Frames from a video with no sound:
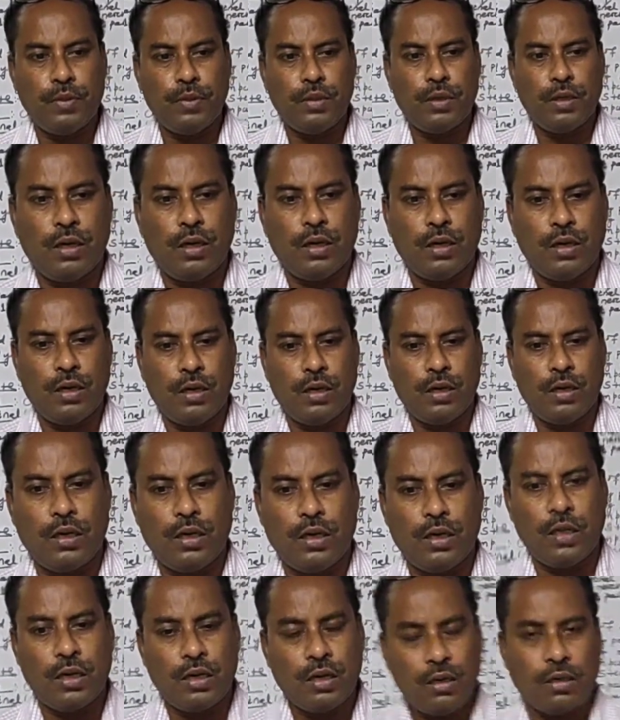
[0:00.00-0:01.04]

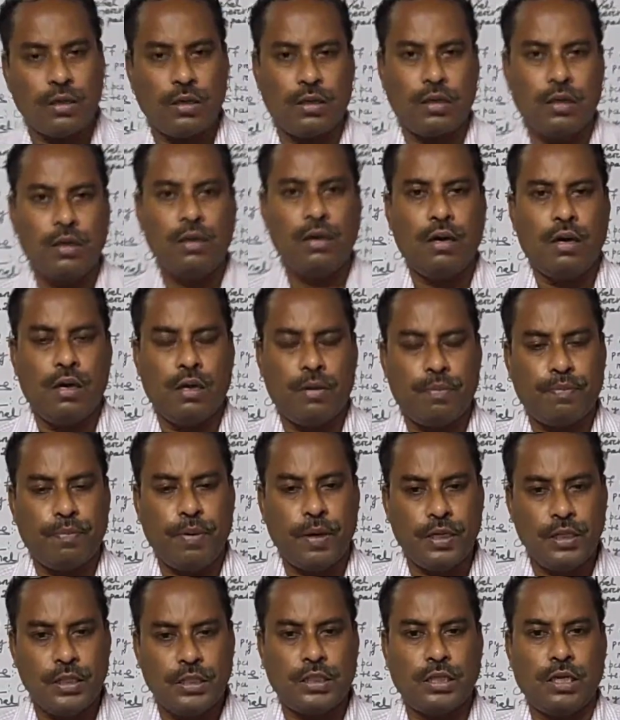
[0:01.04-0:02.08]
run or
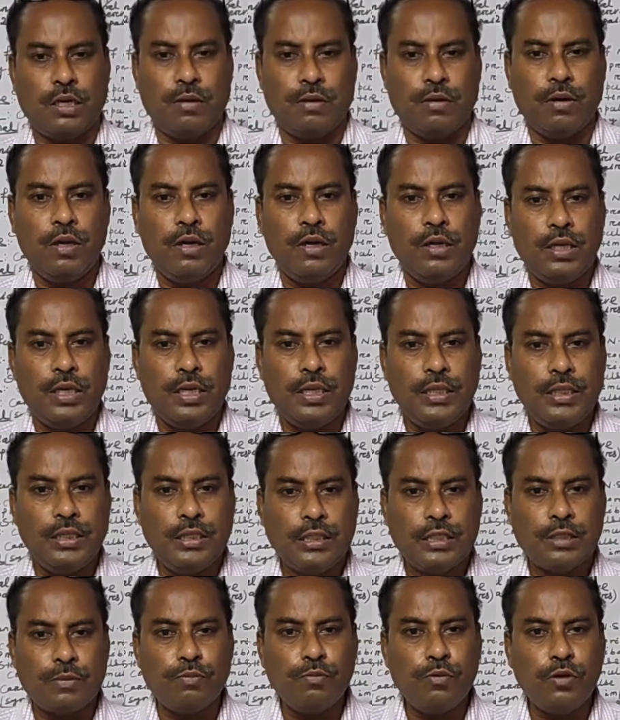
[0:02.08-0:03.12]
function in
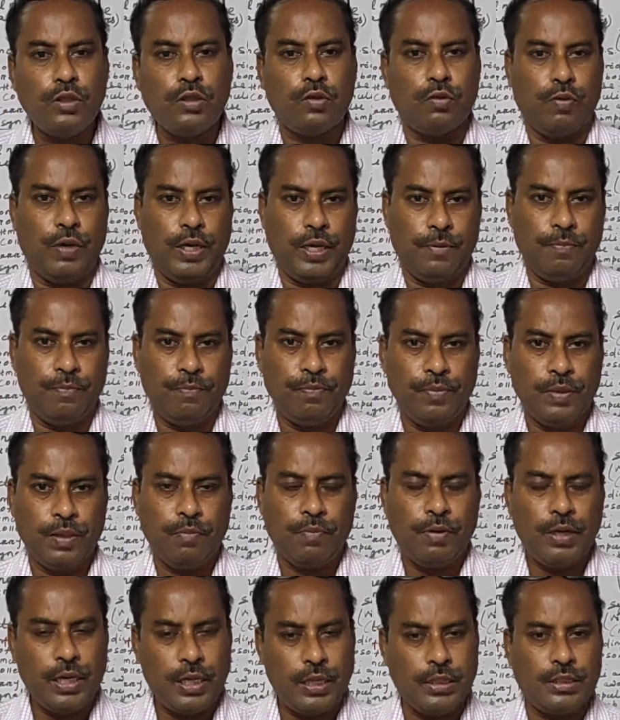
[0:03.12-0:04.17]
smooth way.
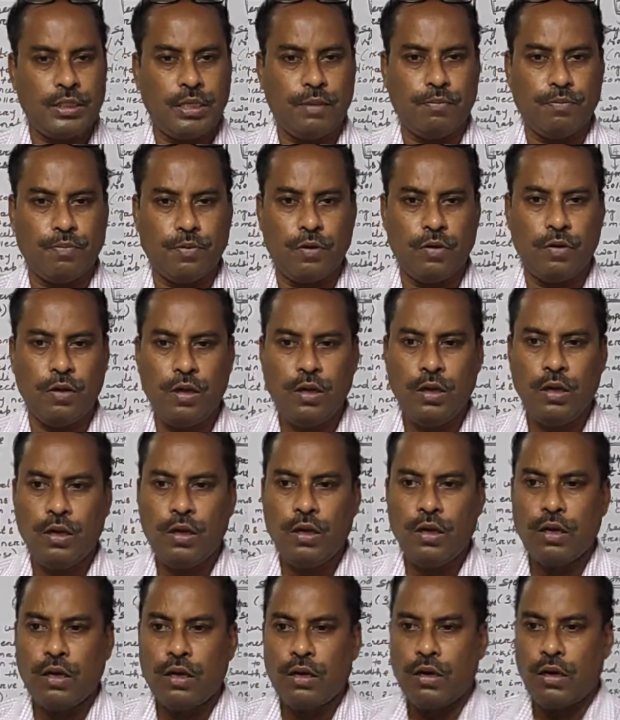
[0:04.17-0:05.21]
For example,
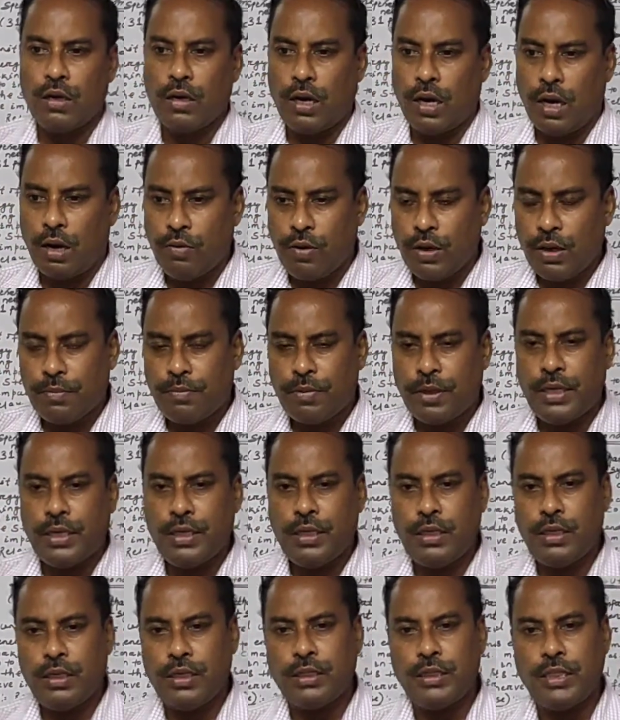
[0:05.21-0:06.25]
our body
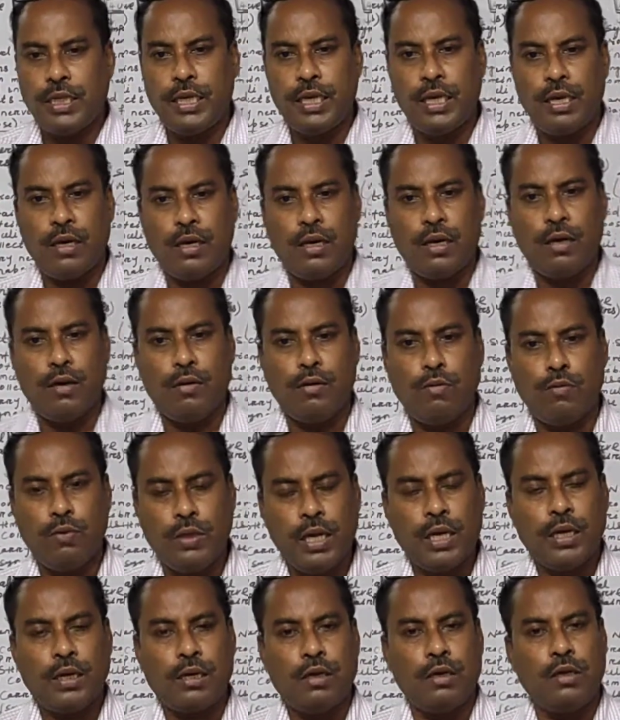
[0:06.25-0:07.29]
we
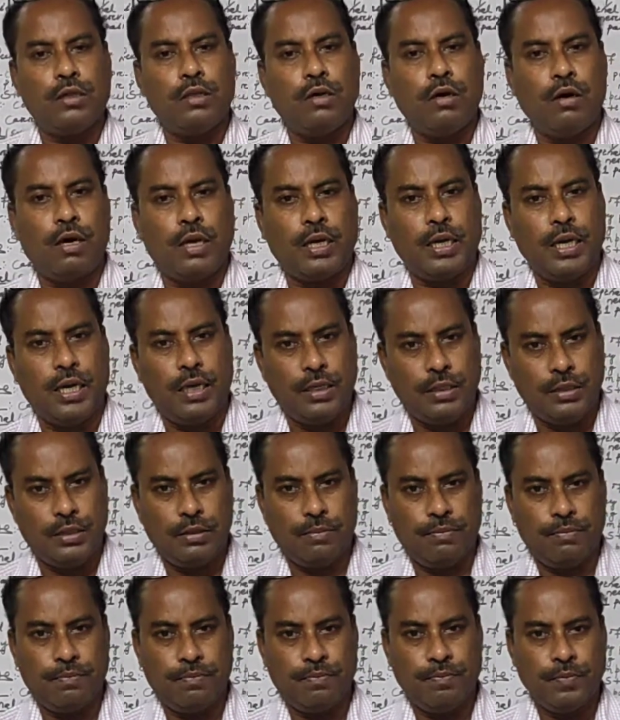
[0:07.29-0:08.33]
are called the
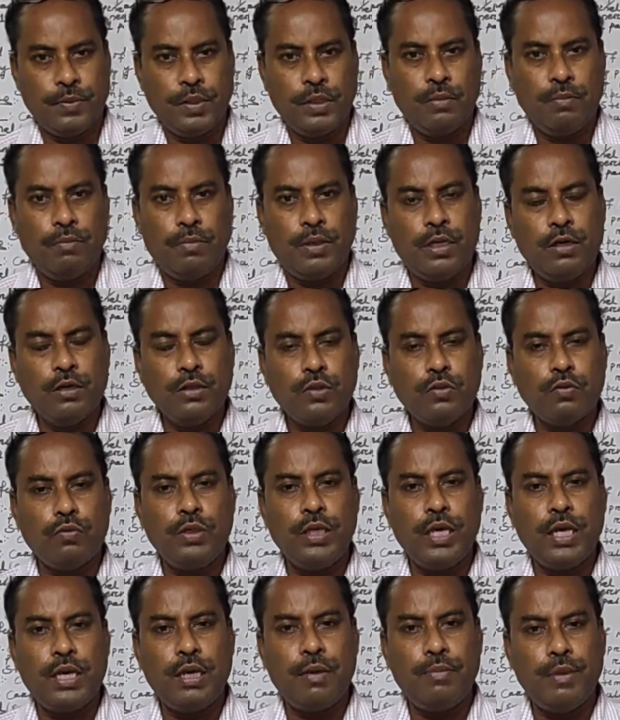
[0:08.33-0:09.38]
organism because
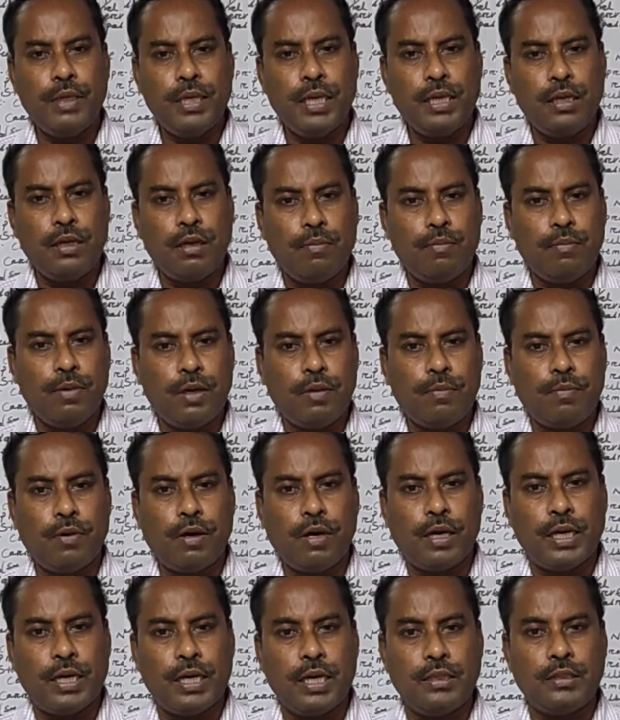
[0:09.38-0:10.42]
we are having a number of
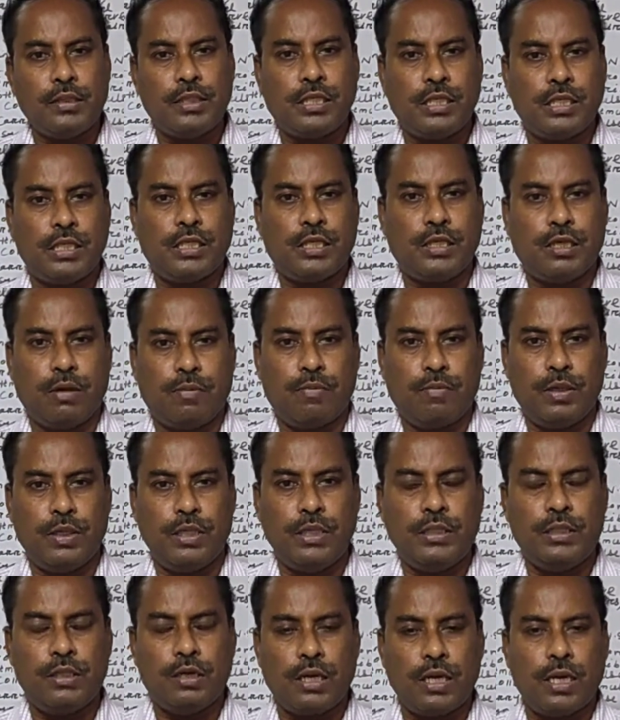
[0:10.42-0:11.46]
organ system.
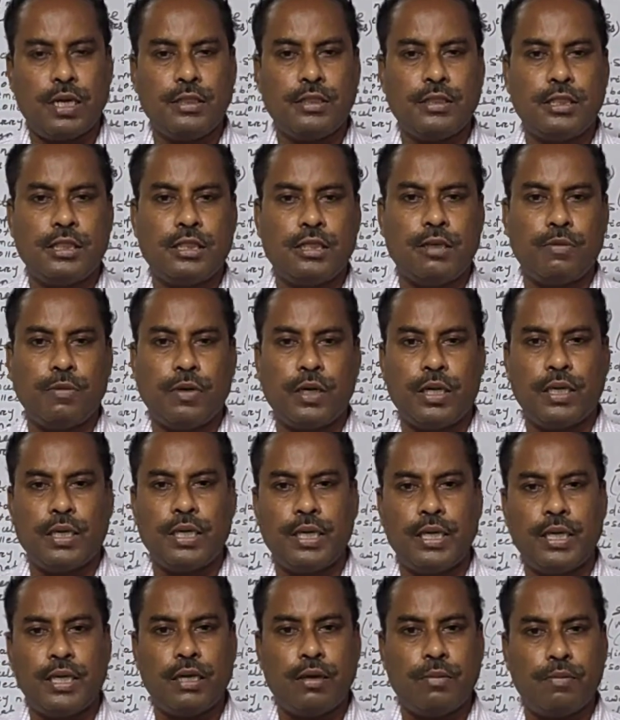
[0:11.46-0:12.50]
Each organ system
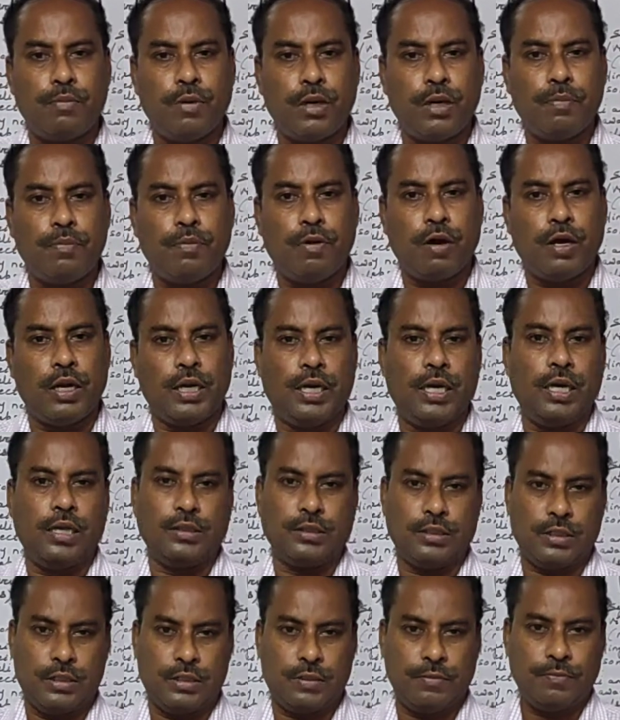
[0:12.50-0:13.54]
contains a number of
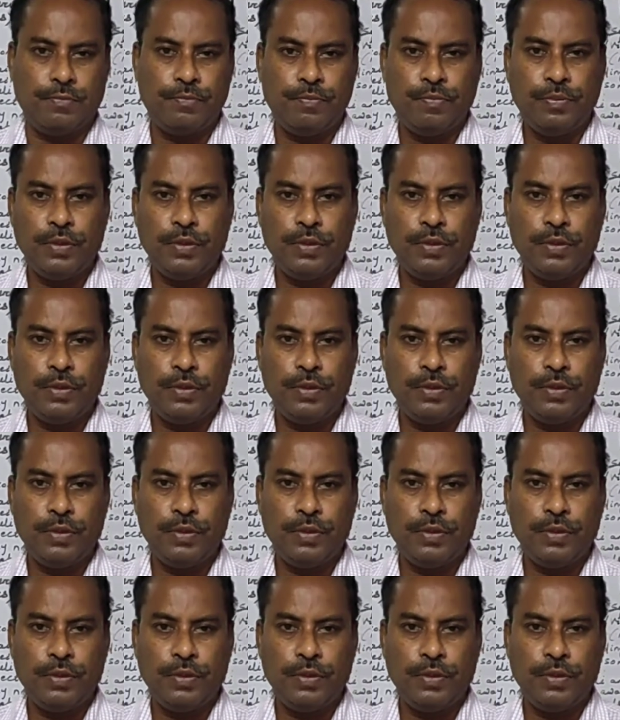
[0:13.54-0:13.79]
organs.